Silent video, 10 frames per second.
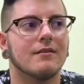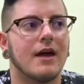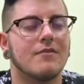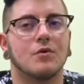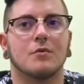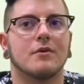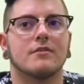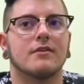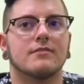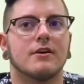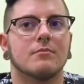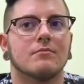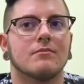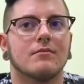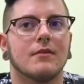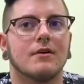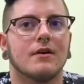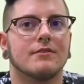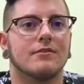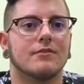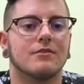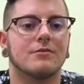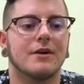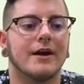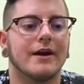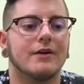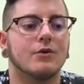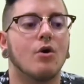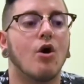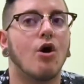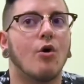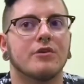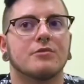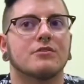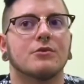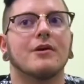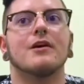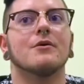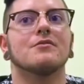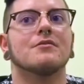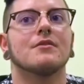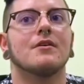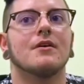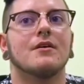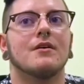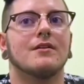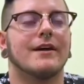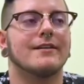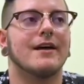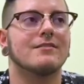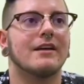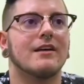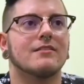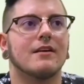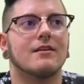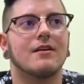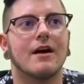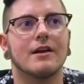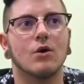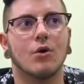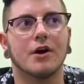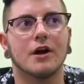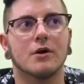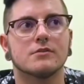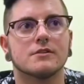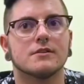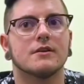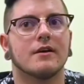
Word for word: everyone wants ice cream there's this one guy who always wants oreos like last night, he's like, "You got any Oreos?"